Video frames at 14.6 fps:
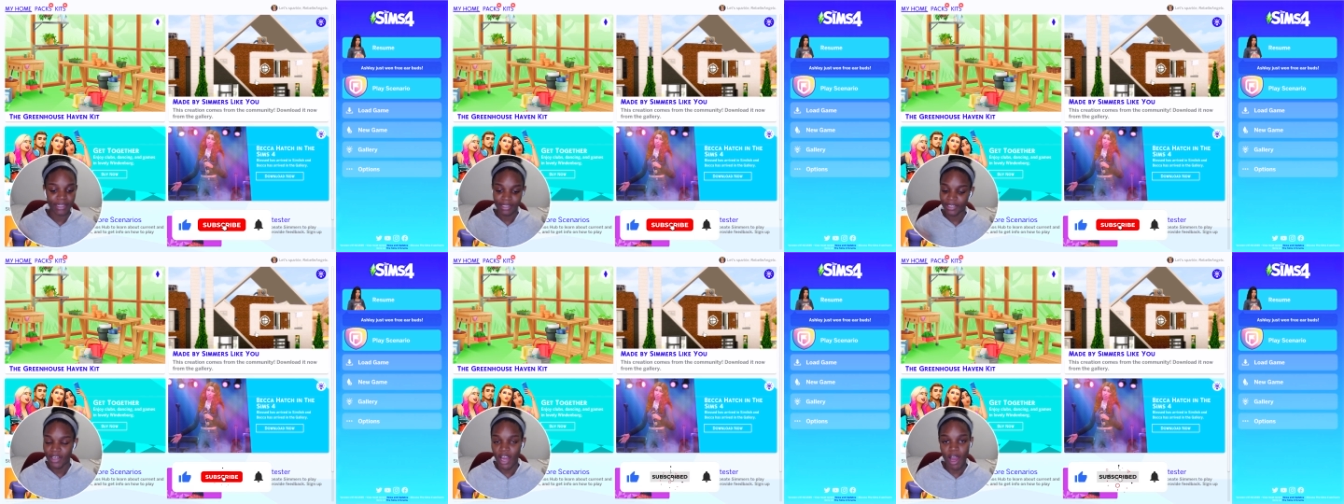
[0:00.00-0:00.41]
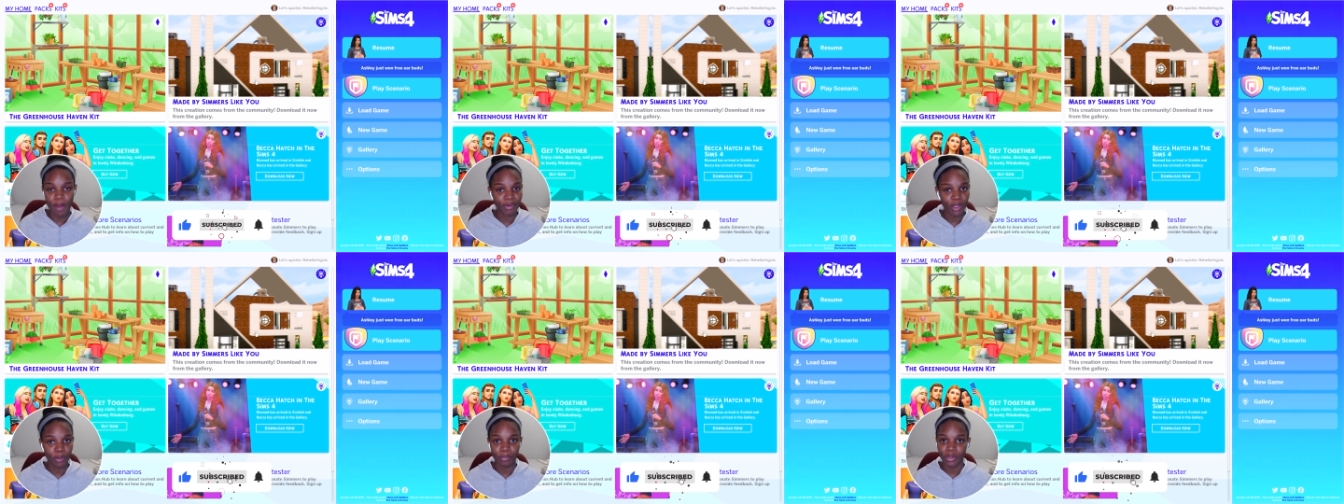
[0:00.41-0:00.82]
comment
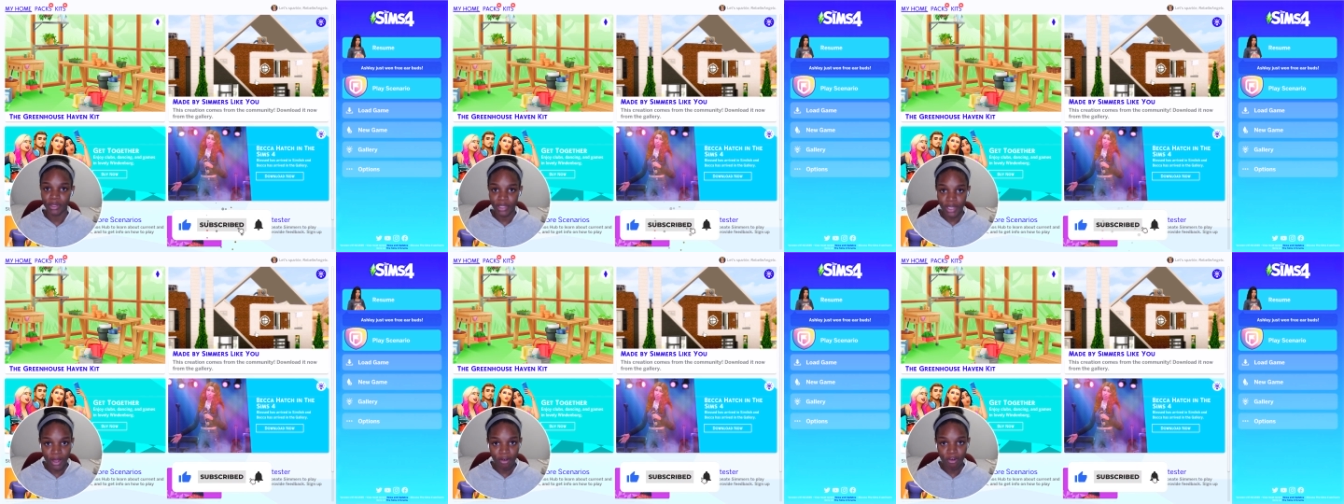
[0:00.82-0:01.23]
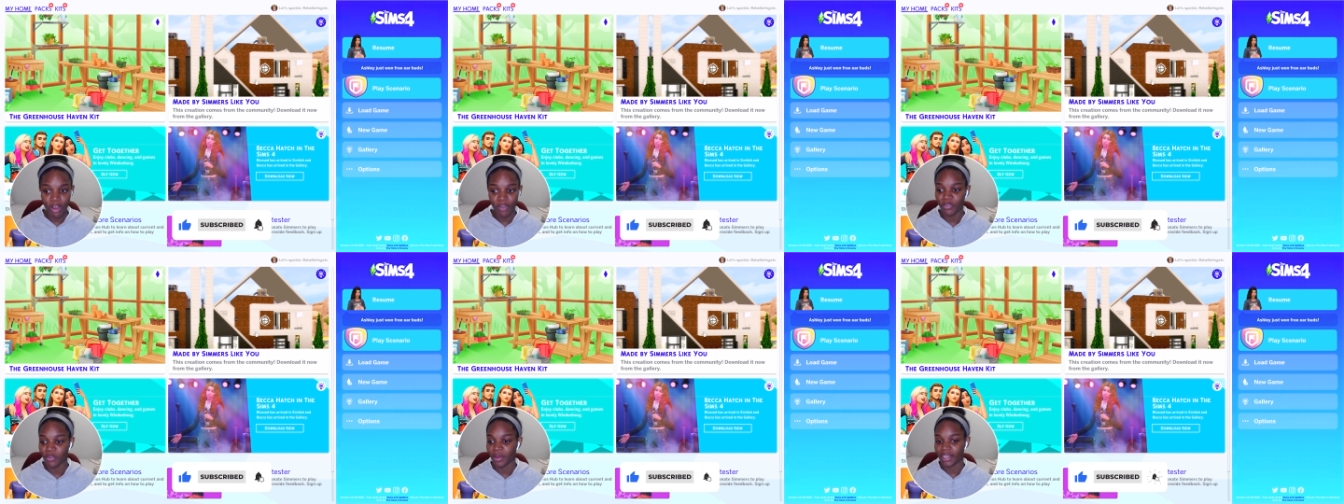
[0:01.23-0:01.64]
down below
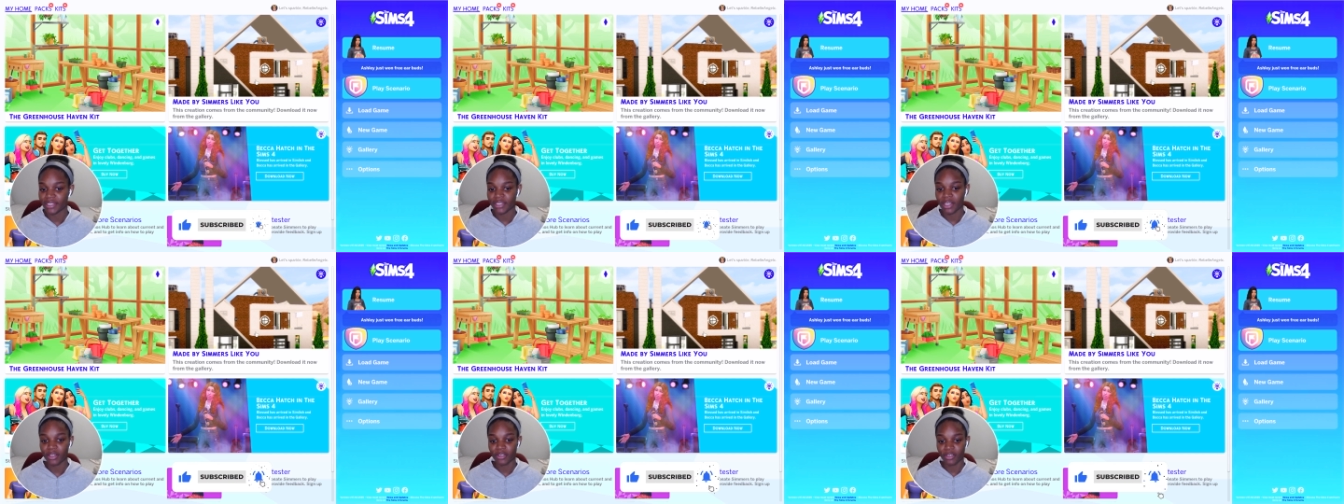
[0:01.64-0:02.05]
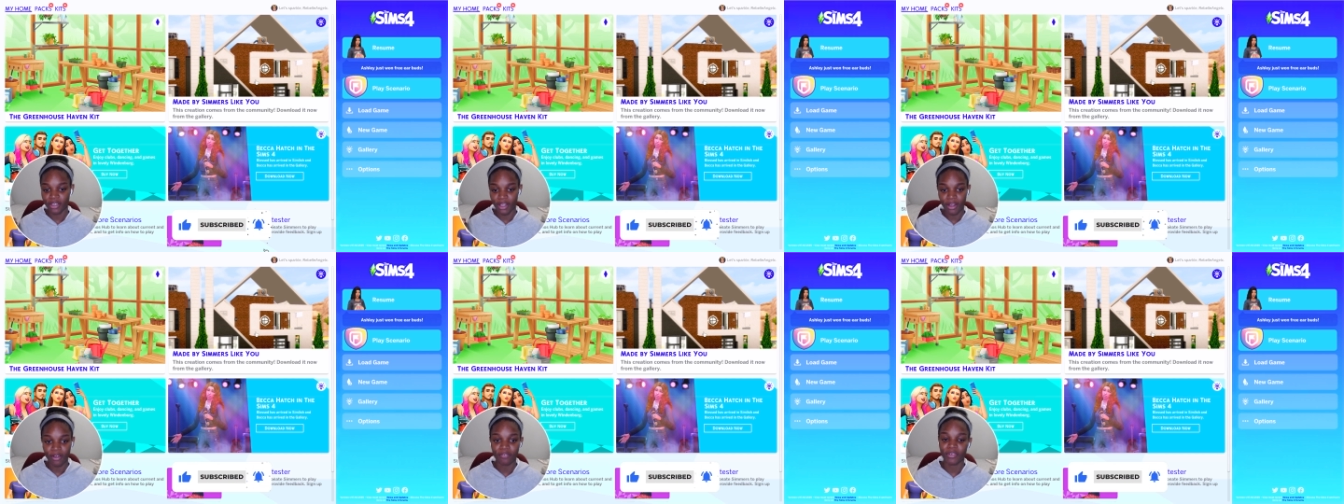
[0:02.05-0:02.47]
if you guys
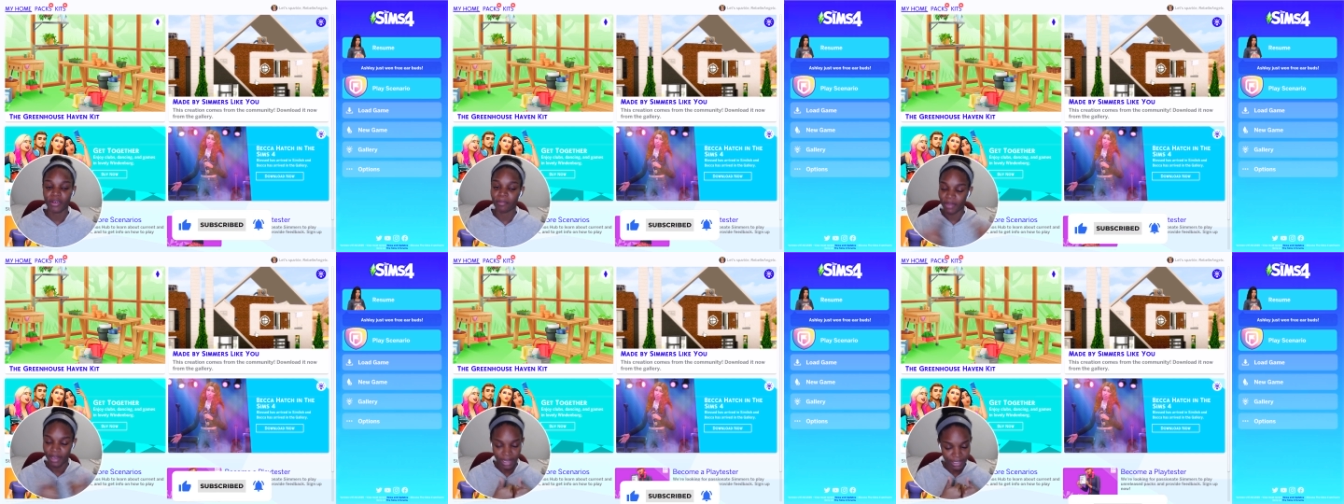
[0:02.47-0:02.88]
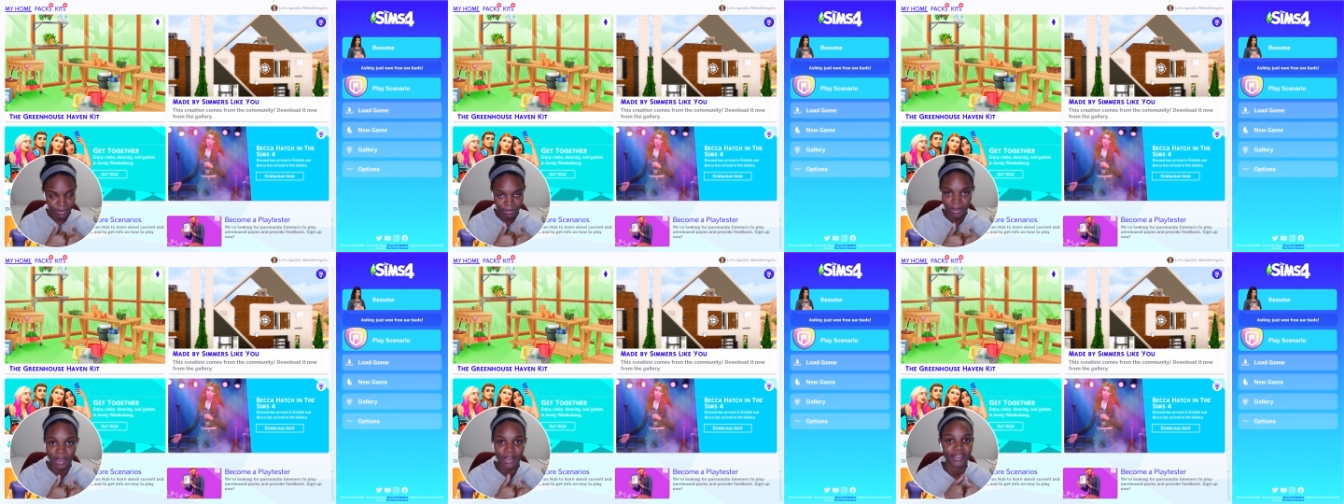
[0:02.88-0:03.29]
love custom
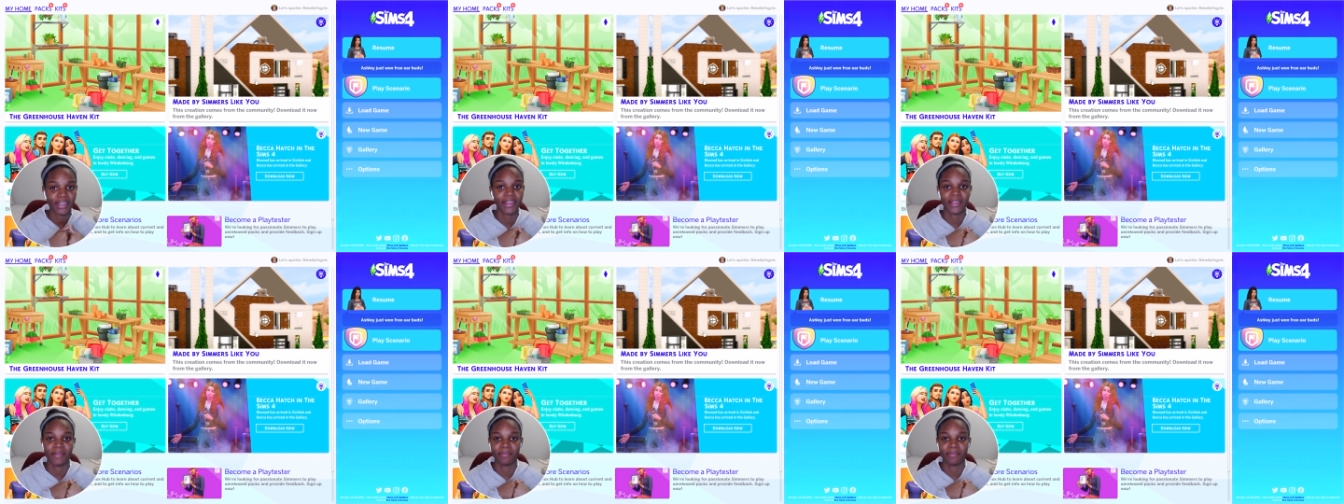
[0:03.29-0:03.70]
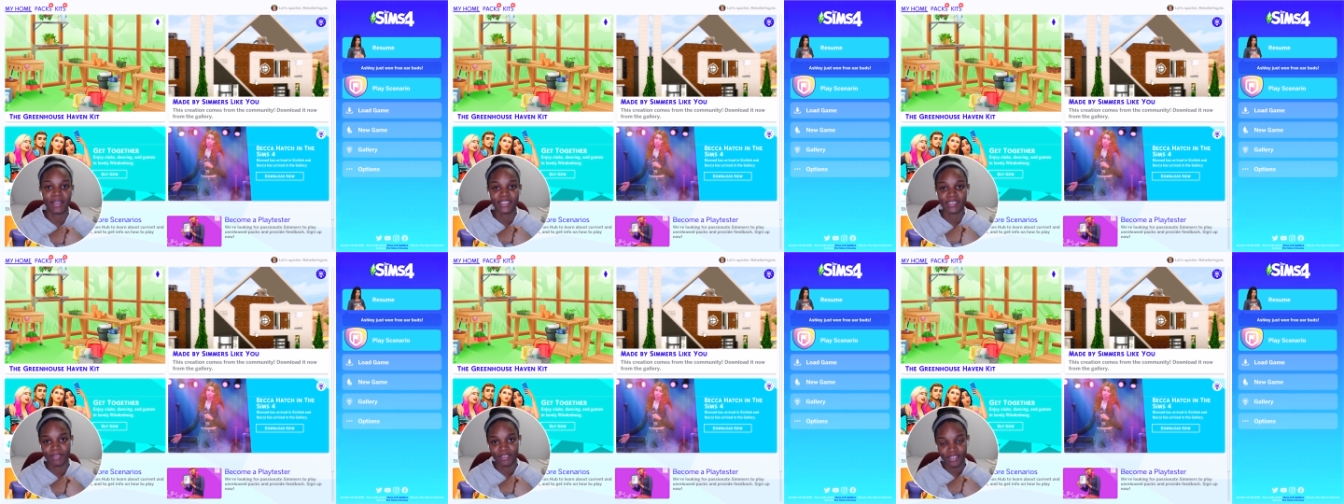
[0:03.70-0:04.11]
content and mods
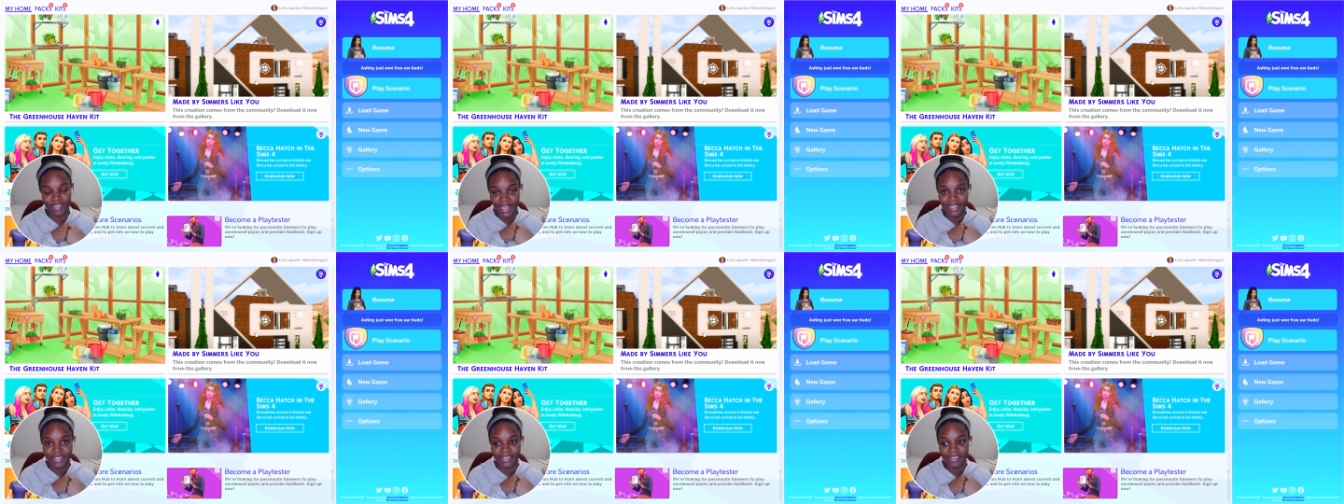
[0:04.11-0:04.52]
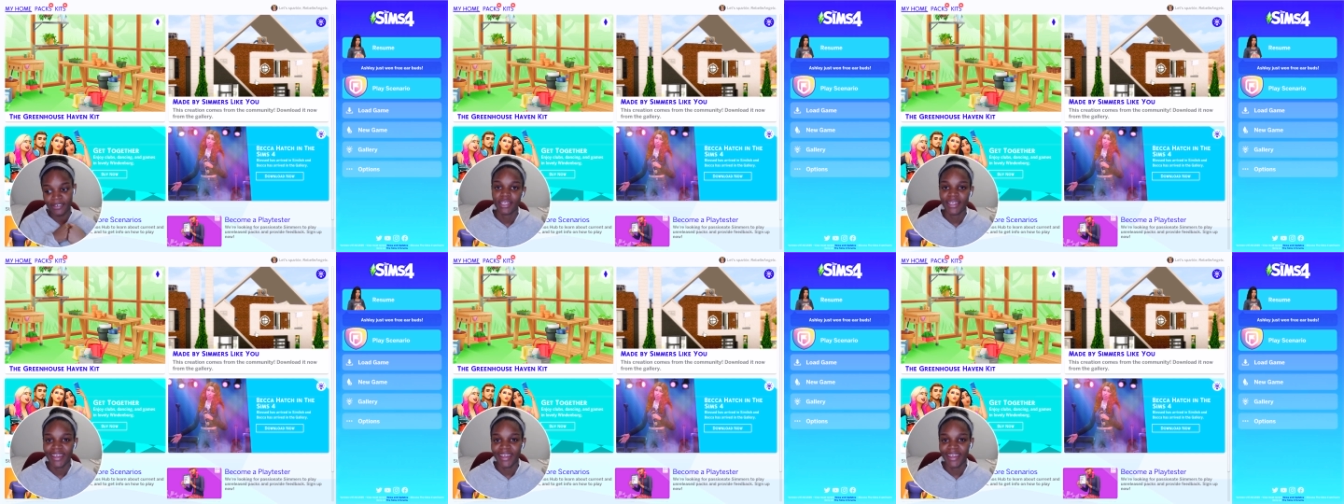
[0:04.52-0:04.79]
as much as I do,